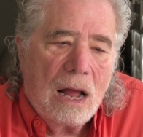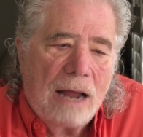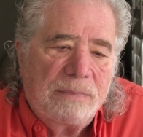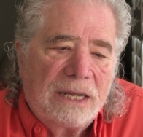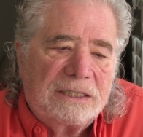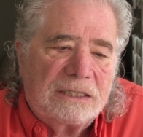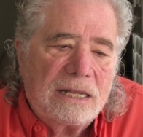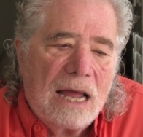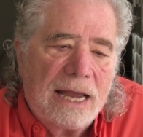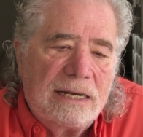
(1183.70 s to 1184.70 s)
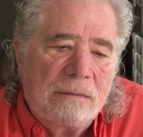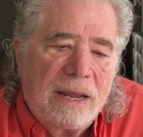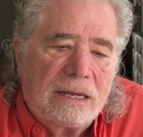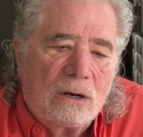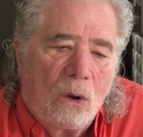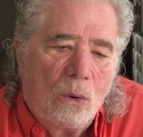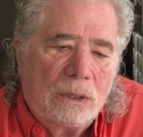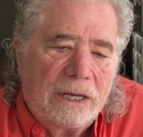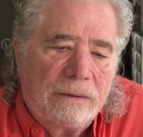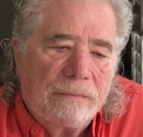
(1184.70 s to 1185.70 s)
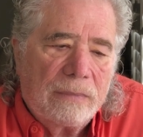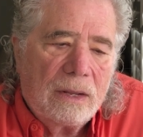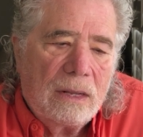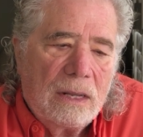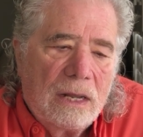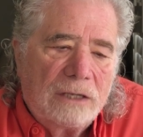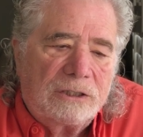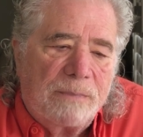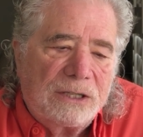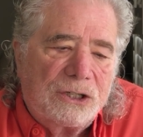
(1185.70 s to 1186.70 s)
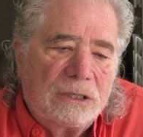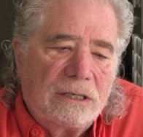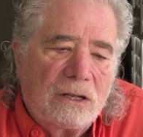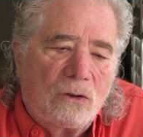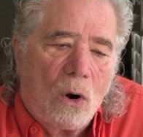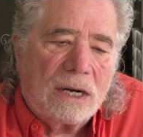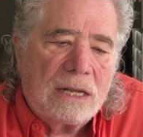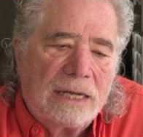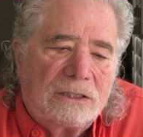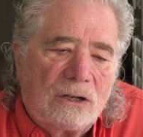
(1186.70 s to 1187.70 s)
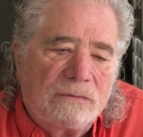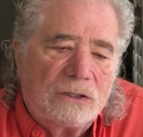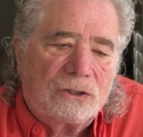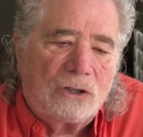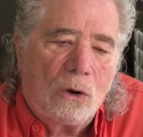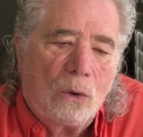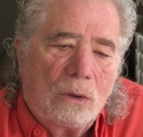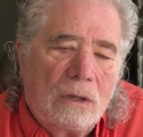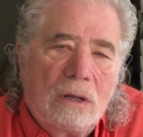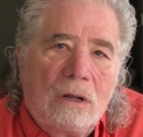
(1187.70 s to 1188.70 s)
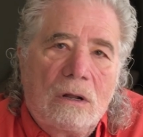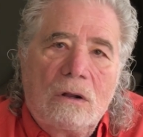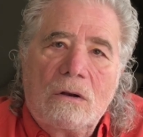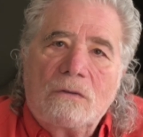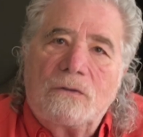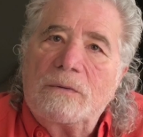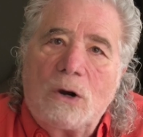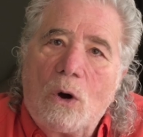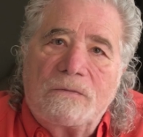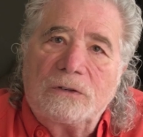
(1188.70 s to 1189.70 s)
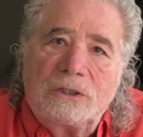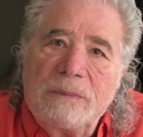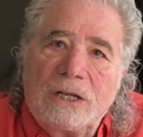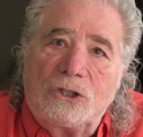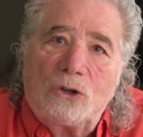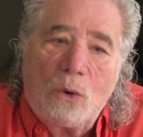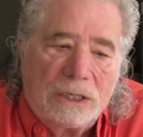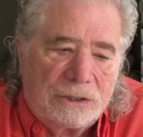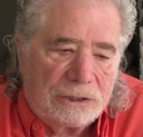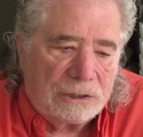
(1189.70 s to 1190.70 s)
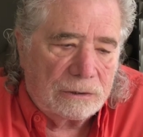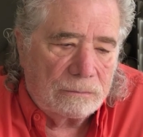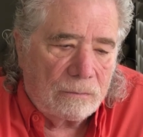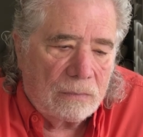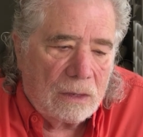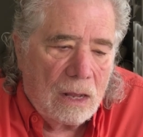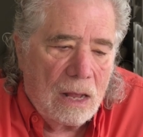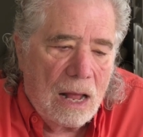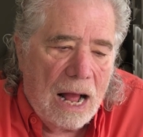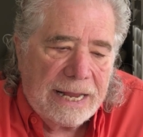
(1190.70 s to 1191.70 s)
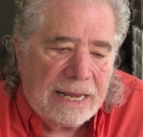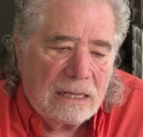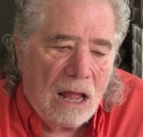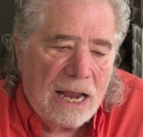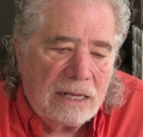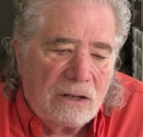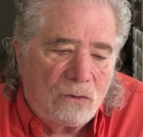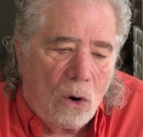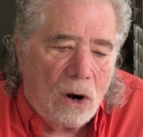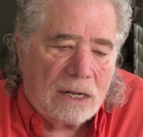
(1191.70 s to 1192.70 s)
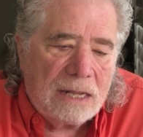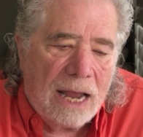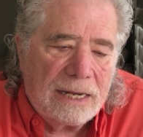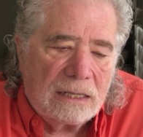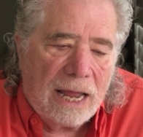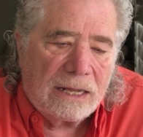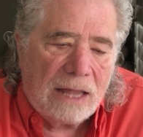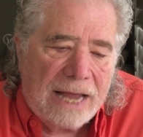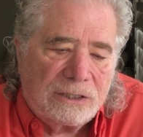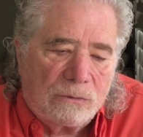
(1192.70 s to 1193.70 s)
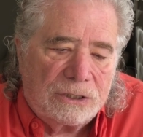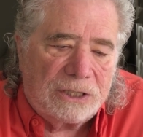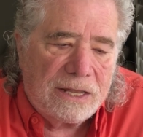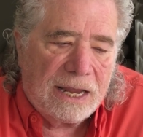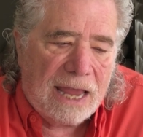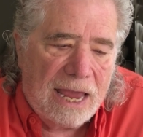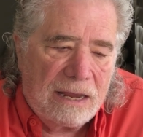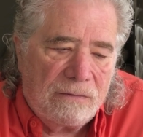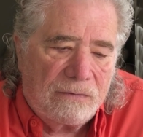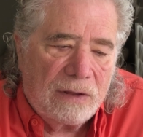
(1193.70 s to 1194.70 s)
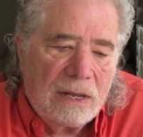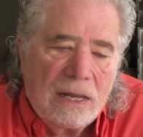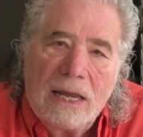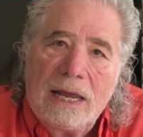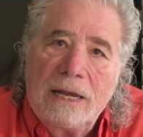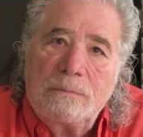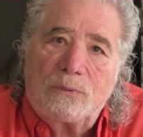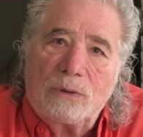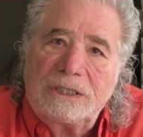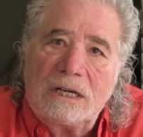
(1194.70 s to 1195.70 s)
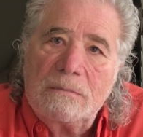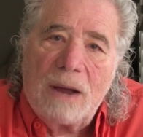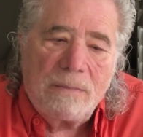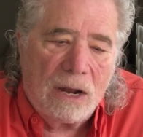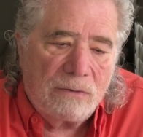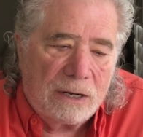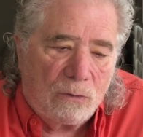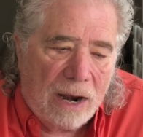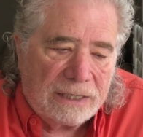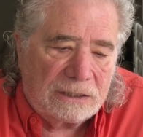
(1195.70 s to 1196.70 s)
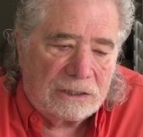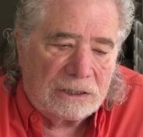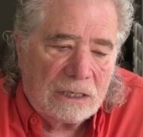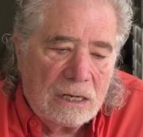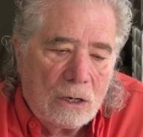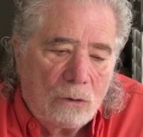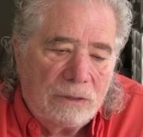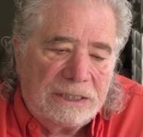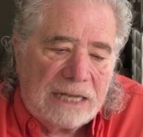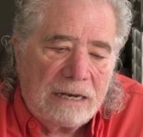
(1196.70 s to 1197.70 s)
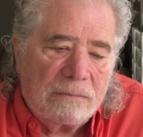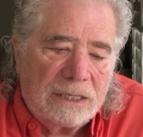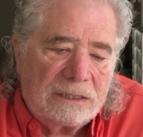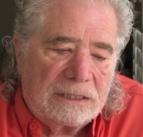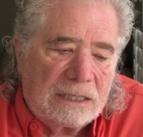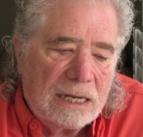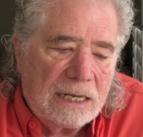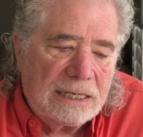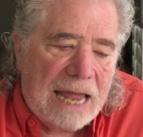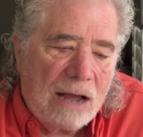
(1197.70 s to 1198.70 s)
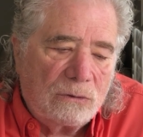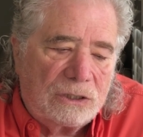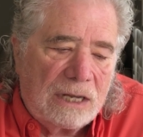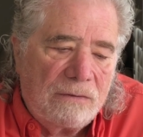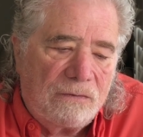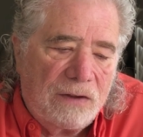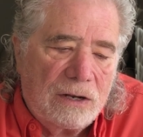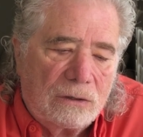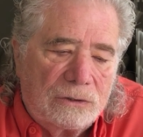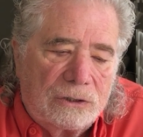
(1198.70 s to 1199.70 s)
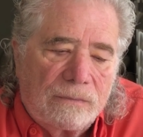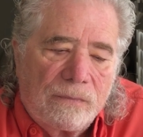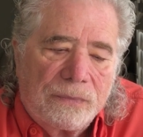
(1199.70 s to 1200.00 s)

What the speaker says: I bless the night and make it holy, especially the dark nights of the soul, for it offers me a choice. I can lie in the dark night like Lazarus in the cave, imprisoned by my regrets, resentments, doubts, and fears,